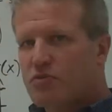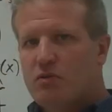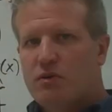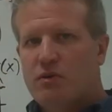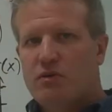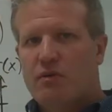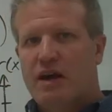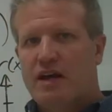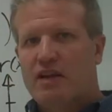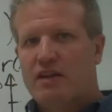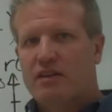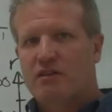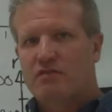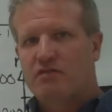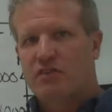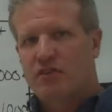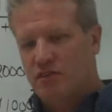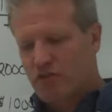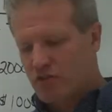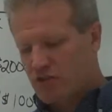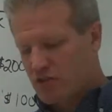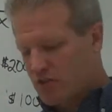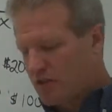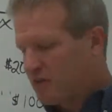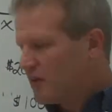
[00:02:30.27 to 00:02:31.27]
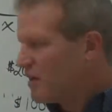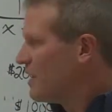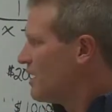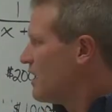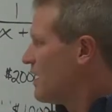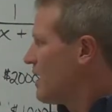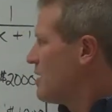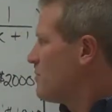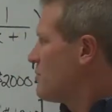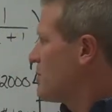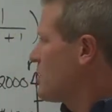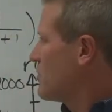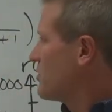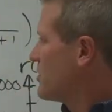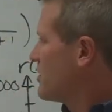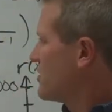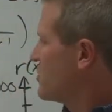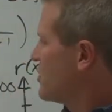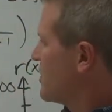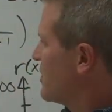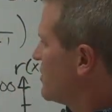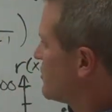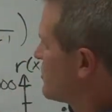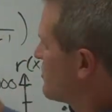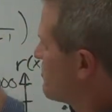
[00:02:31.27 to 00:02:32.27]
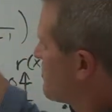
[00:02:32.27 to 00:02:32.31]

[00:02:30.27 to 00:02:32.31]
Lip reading: rewriting the function. I may want to change the